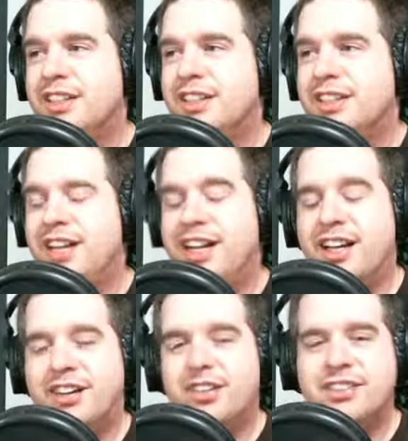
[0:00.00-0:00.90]
I
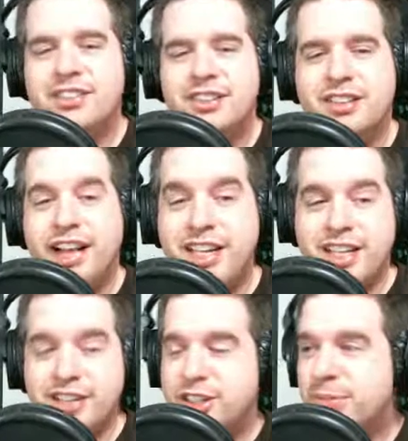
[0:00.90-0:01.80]
know. I need to
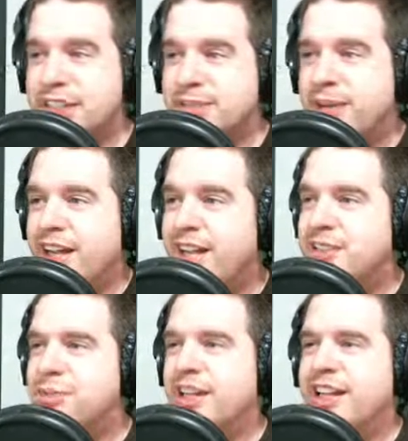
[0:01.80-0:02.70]
get you to play Smite. It
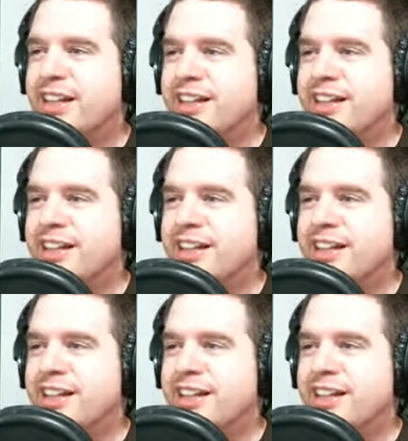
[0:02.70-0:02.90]
should be like